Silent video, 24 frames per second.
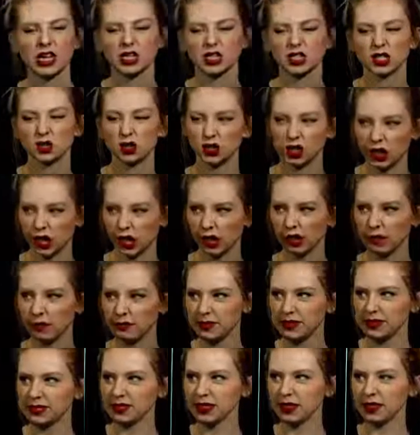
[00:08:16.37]
So generally we
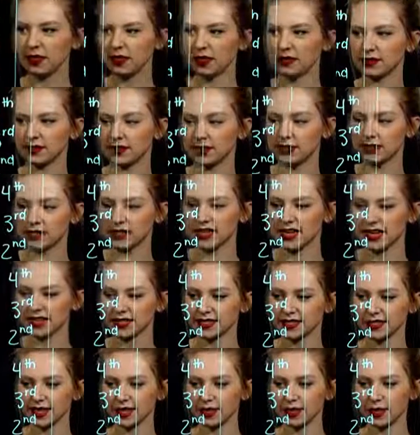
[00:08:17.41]
see things in
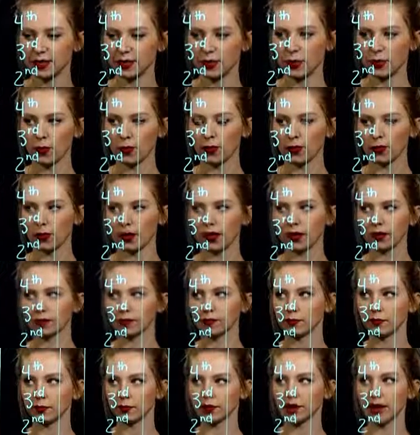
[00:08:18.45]
descending order,
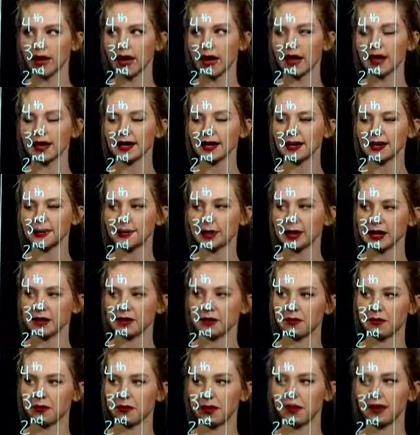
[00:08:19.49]
with the highest
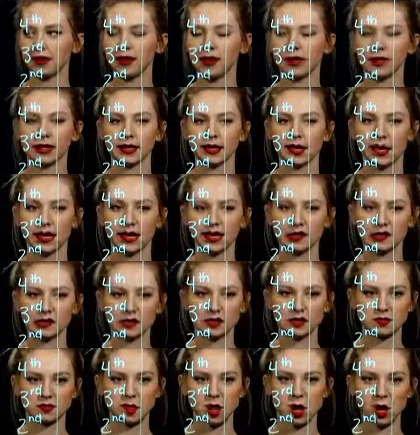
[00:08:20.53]
power getting
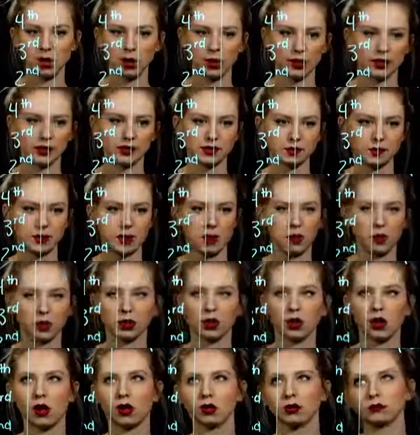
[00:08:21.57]
smaller as we go
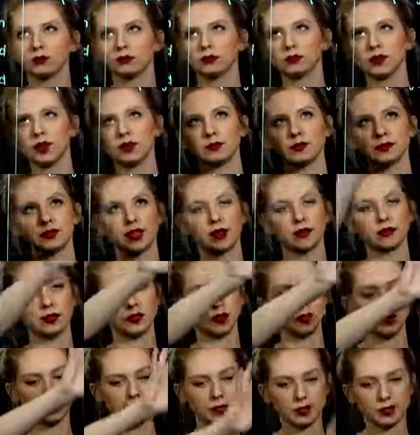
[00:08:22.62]
along. That was how this
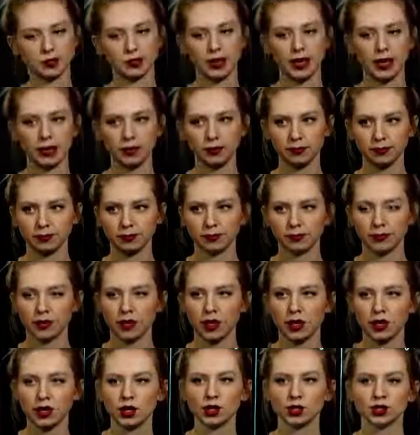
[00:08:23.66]
one was written.
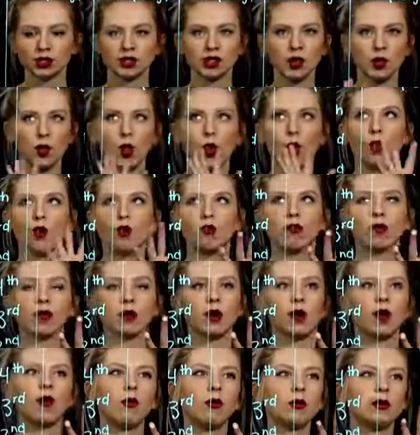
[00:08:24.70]
So
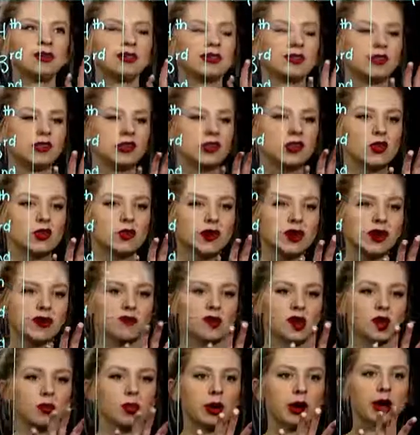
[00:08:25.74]
overall, what is the degree of
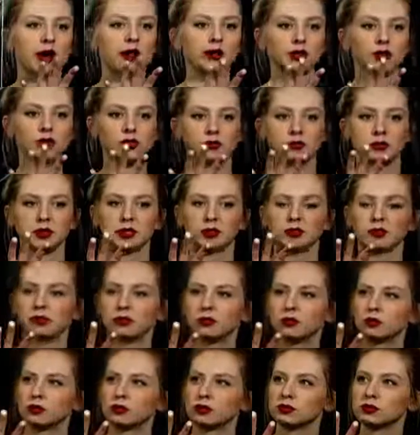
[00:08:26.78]
our polynomial?
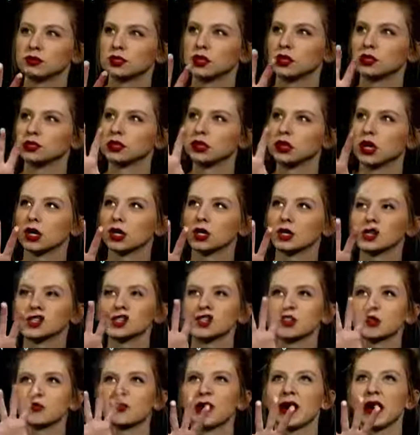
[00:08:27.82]
What was our
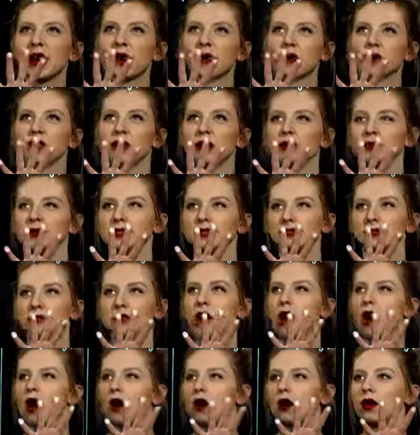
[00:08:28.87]
largest power that we
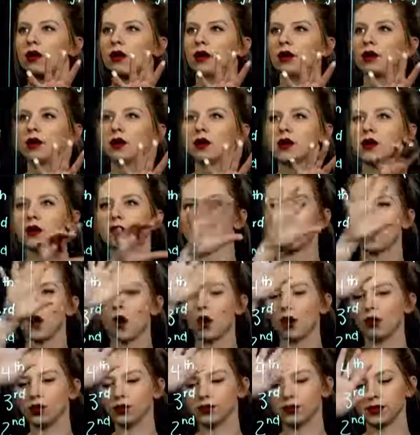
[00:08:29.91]
saw of
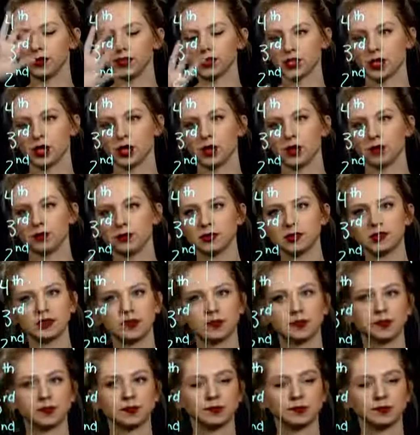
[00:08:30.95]
all of the terms?